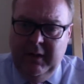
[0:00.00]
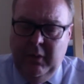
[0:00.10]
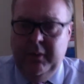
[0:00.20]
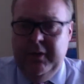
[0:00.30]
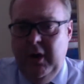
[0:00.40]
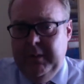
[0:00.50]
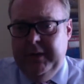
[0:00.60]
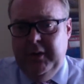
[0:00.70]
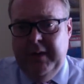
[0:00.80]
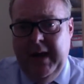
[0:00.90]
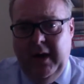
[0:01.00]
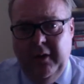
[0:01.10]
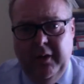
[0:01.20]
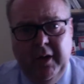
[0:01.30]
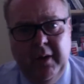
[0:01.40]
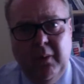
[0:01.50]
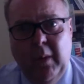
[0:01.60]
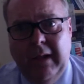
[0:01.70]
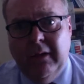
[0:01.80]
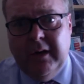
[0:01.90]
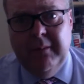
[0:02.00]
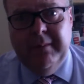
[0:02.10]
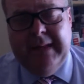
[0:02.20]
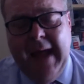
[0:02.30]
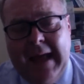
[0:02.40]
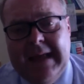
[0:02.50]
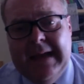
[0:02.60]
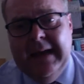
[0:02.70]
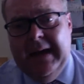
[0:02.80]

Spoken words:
We would normally do that on the welcome day.